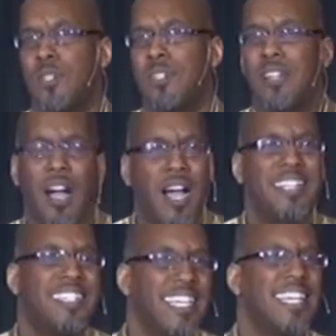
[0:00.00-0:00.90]

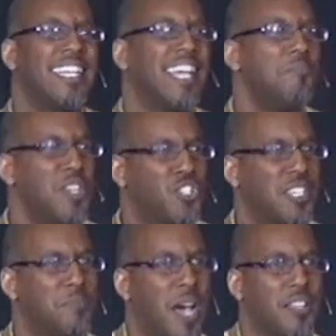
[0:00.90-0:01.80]
God did a mission
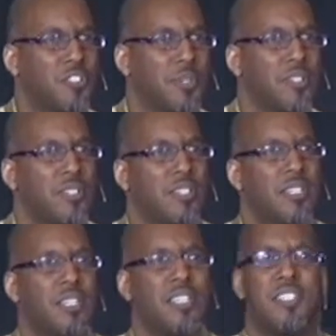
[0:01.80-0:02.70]
impossible
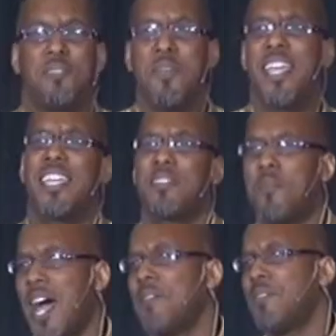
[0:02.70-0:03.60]
to make
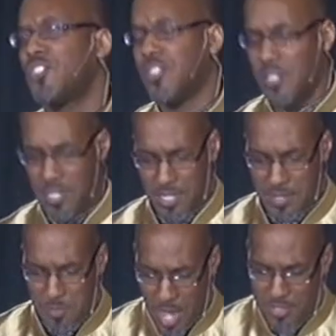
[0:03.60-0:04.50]
my mission
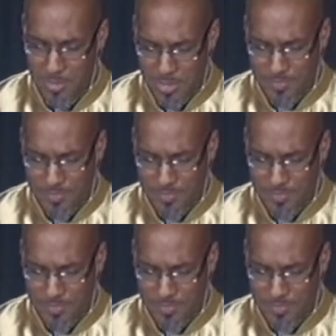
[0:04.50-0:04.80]
possible.